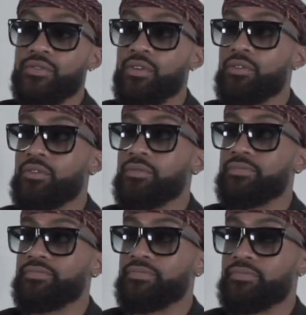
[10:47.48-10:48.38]
It's crazy because
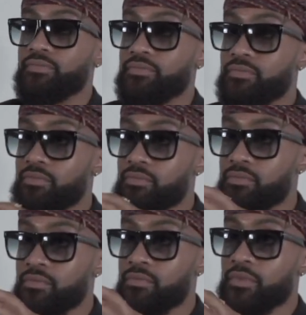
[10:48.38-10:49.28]
you have been doing
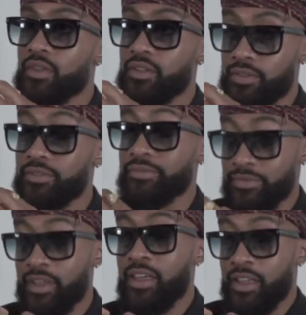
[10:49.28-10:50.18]
that, so it's
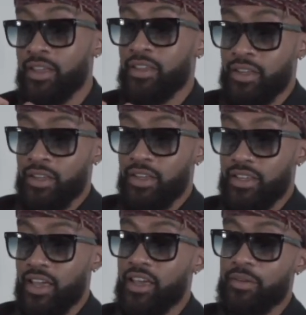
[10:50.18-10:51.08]
like, yeah.
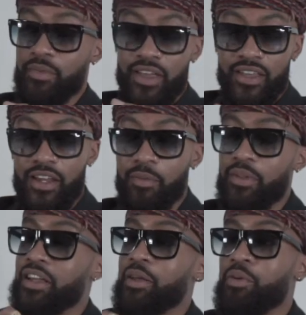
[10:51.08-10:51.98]
Yeah, man. And I'm
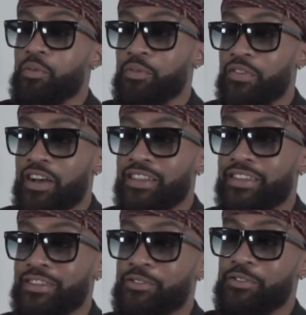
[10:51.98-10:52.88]
glad that people
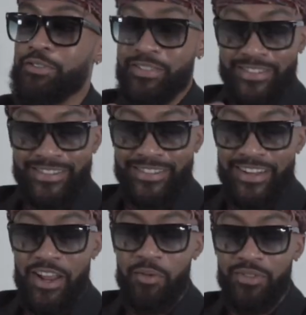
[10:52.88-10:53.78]
finally, are
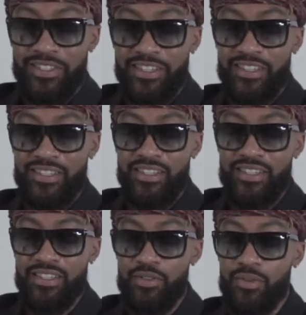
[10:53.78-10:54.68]
able to
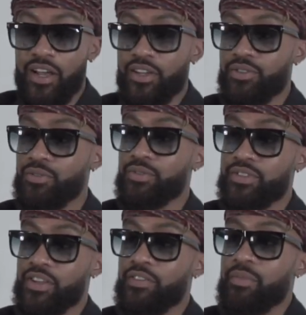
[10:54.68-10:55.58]
see what I can do and
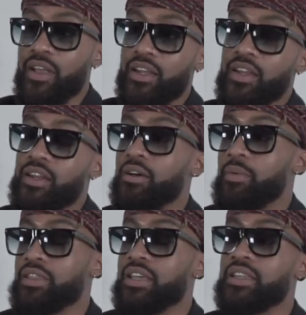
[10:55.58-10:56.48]
stuff, man. And
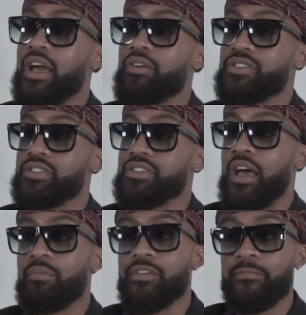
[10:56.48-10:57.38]
I think now it's just
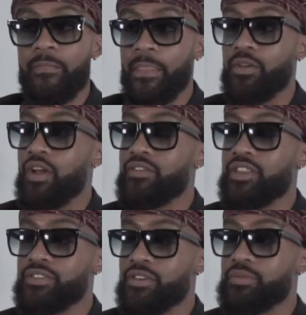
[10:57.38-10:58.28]
timing.
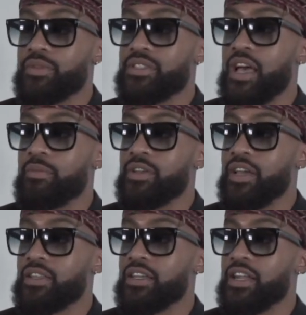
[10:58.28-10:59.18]
Everything has always been
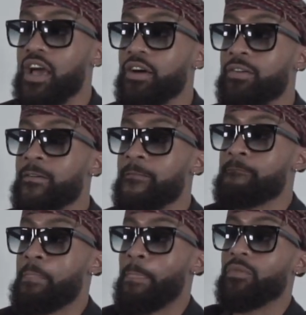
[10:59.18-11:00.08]
timing. I think now
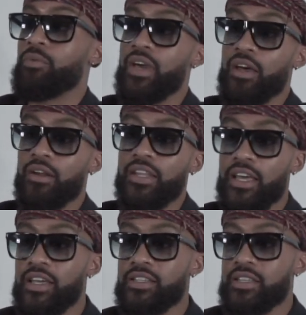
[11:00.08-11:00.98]
we got our
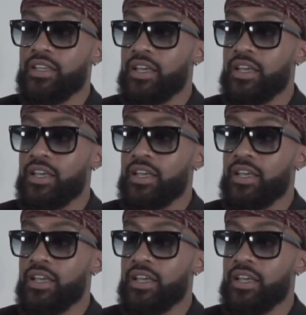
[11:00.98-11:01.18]
legs.